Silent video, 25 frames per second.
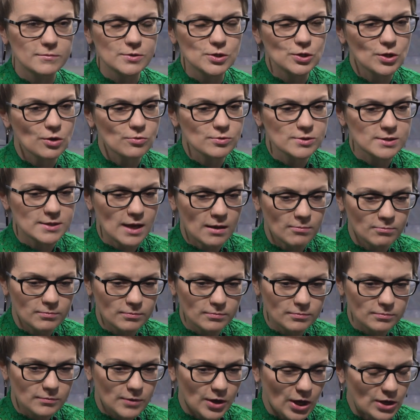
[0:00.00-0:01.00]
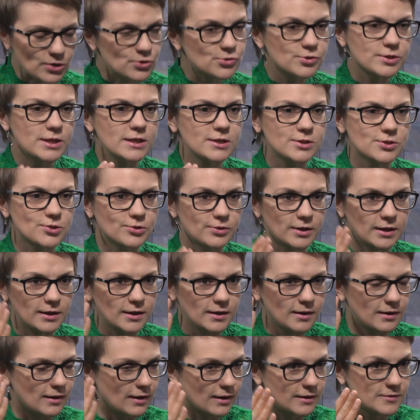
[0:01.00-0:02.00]
you know, some
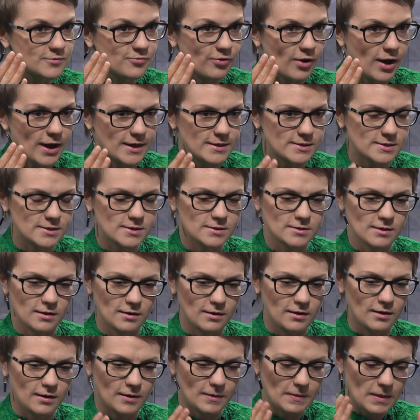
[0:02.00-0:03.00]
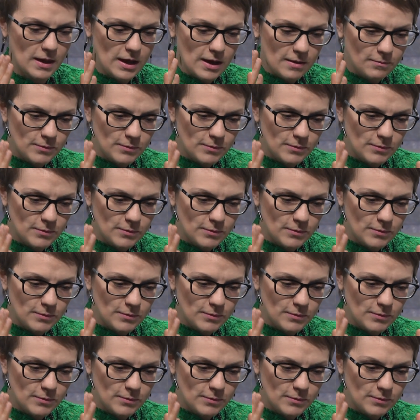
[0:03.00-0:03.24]
contradictory advice uh,